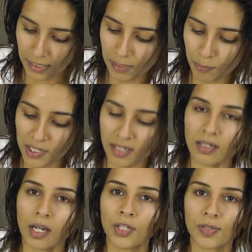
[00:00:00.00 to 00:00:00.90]
The heat
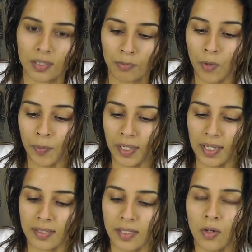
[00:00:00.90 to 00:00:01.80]
protectant I use at the moment
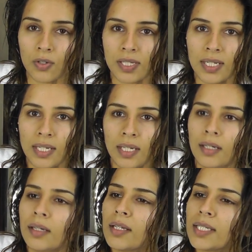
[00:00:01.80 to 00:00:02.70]
is the Aussie
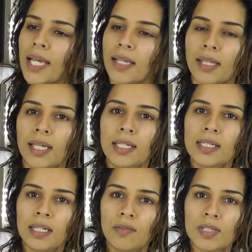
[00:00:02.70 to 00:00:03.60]
Take the
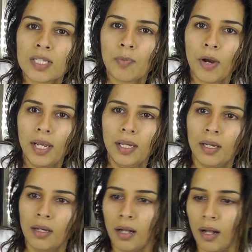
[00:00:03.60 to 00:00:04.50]
Heat leave-in spray.
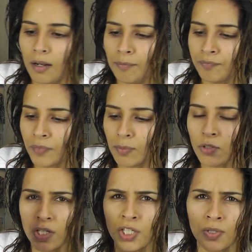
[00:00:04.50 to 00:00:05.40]
I'm
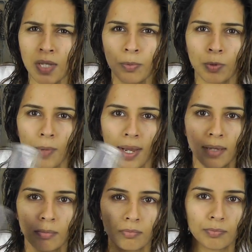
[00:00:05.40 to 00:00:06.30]
trying to use up all
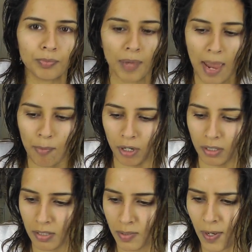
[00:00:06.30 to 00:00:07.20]
my hair
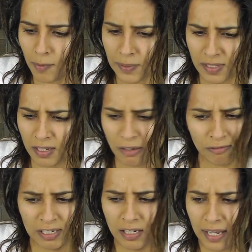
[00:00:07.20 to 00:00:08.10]
products as well, because I
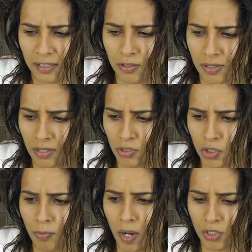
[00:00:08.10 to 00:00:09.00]
don't really like using
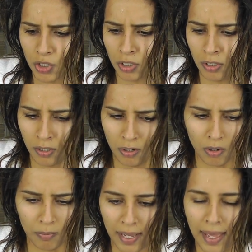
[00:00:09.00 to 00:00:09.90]
too much
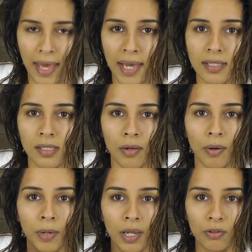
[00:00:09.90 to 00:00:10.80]
on my hair,
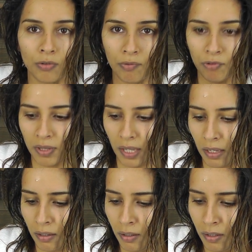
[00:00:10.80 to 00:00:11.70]
so I'm going through
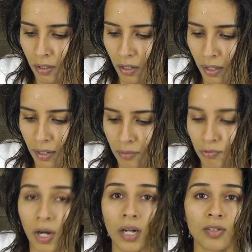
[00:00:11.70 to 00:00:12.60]
everything.
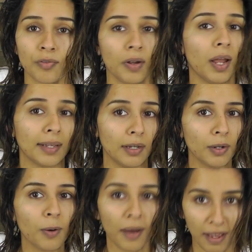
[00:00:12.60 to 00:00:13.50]
Regardless if I like it or
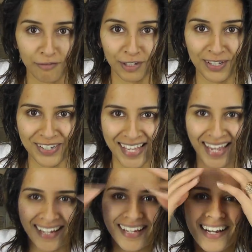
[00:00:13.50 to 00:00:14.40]
not, I have to use
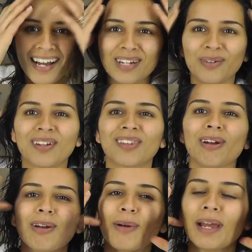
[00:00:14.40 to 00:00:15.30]
it. I don't want to
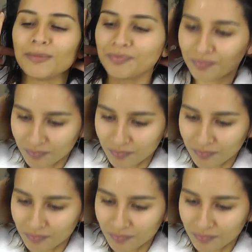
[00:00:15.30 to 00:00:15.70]
throw it away.